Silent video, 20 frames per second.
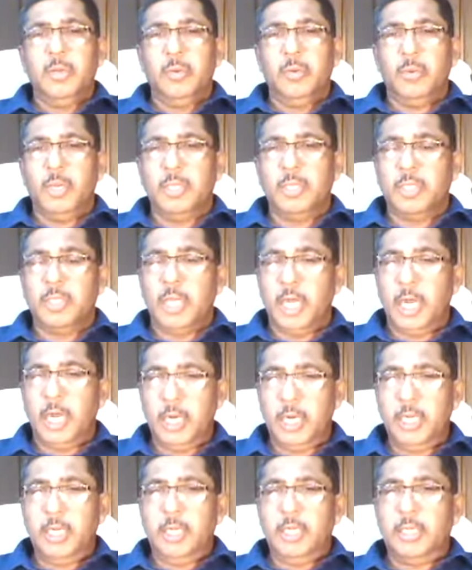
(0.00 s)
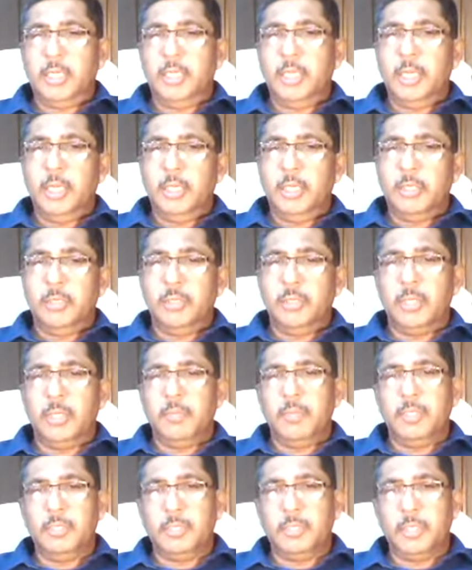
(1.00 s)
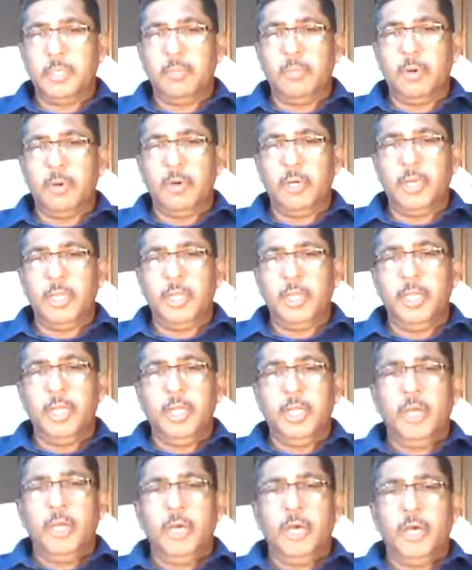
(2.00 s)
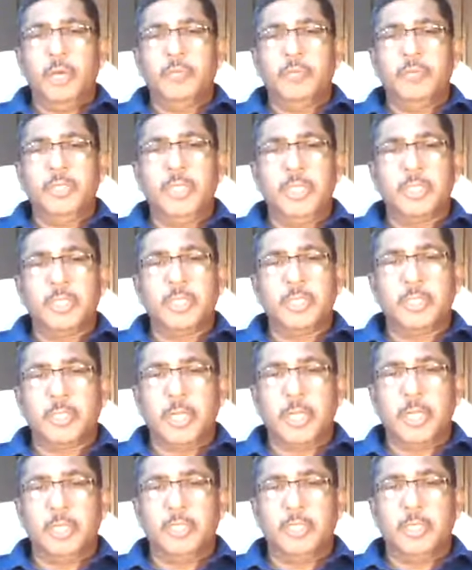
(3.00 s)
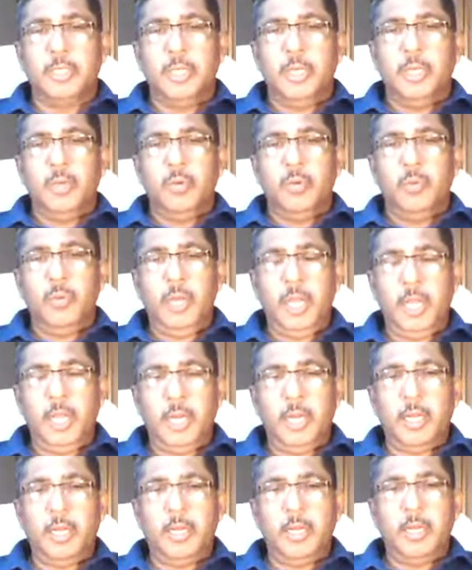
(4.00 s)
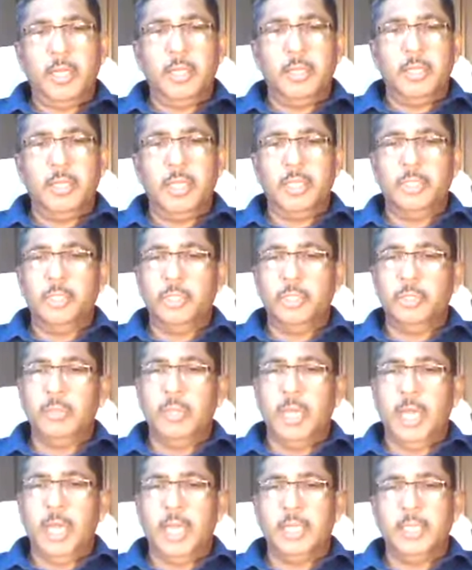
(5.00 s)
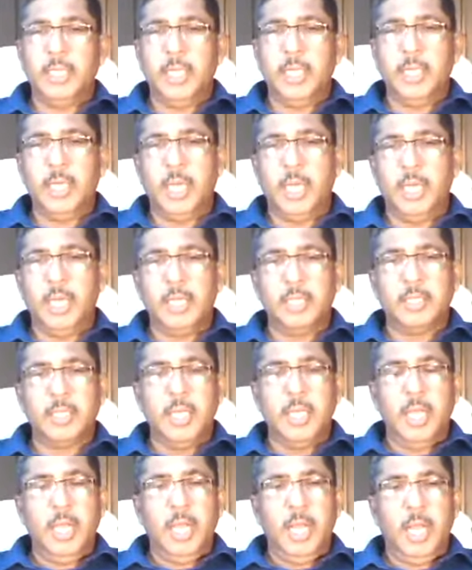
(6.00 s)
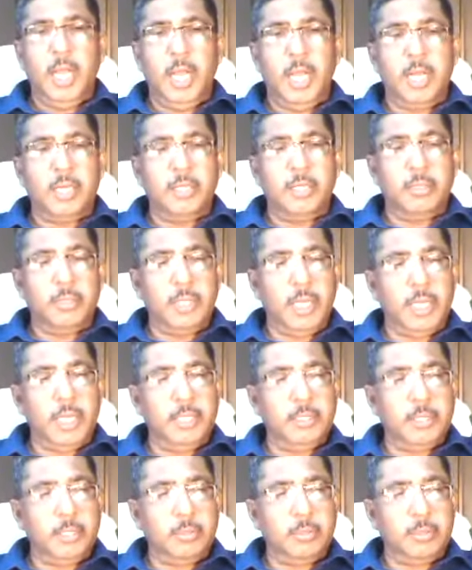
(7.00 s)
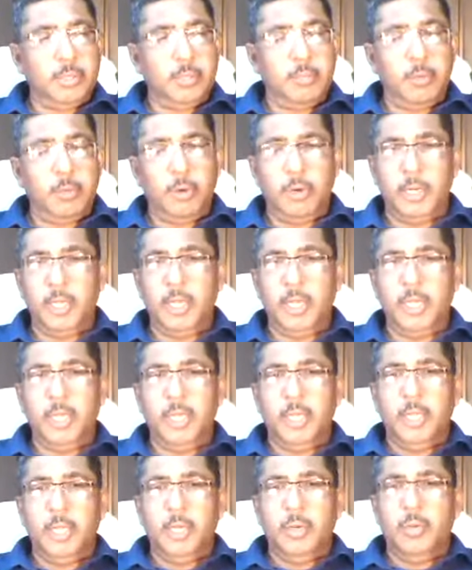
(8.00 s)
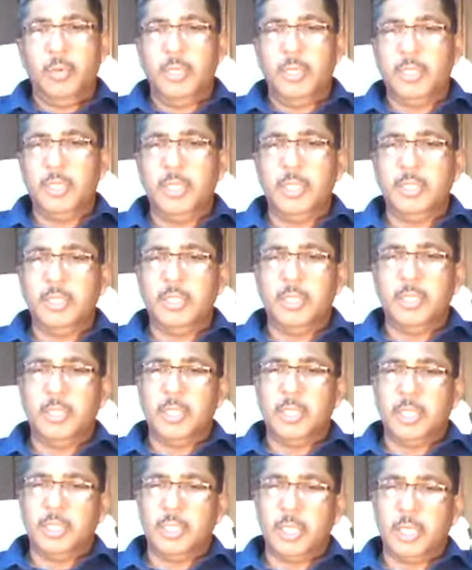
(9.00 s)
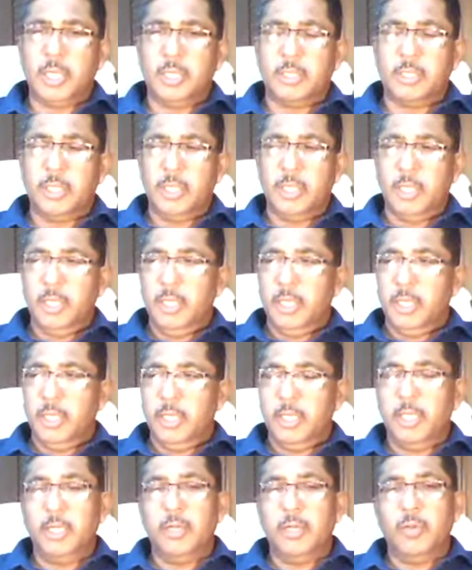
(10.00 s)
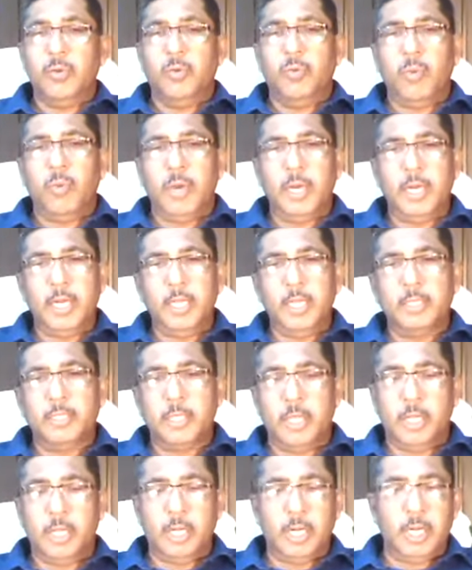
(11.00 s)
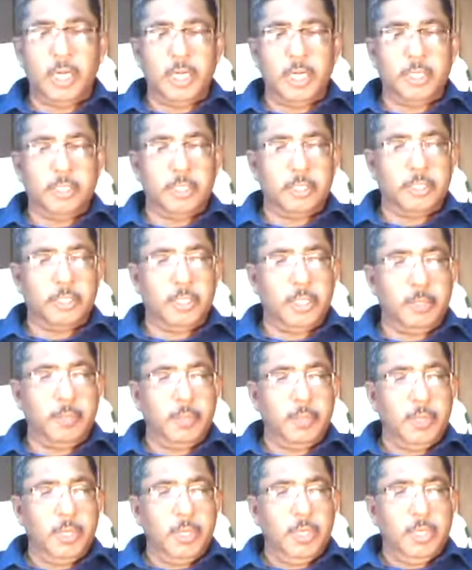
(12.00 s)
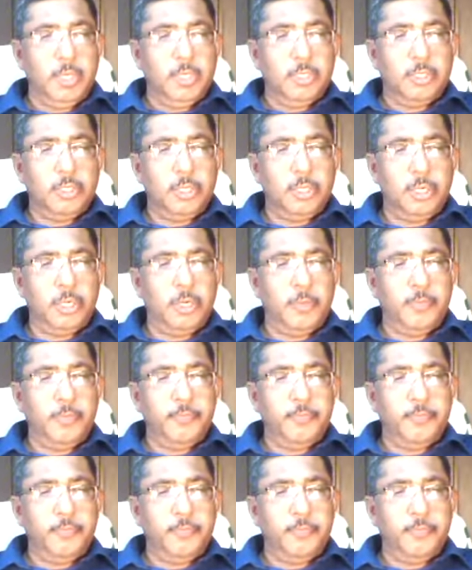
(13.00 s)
was added to the mystic body of Jesus Christ, wherein the Jew and Gentiles are united to the body which is the church in oneness relationship. So